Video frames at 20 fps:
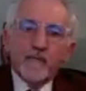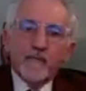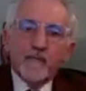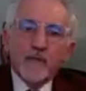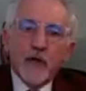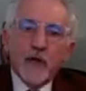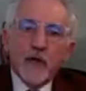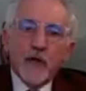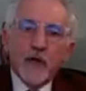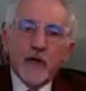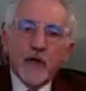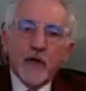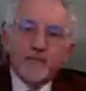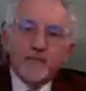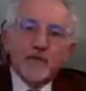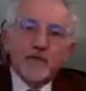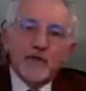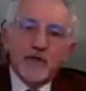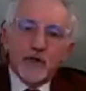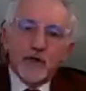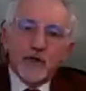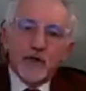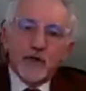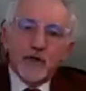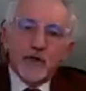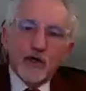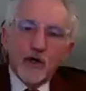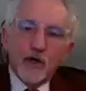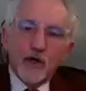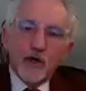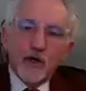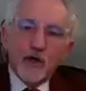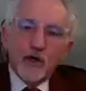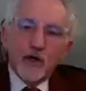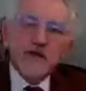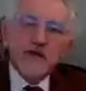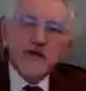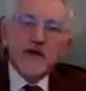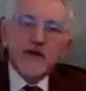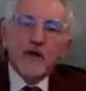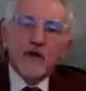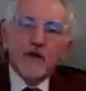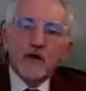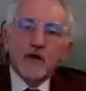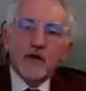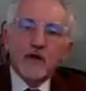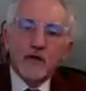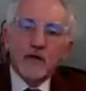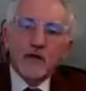the courts that are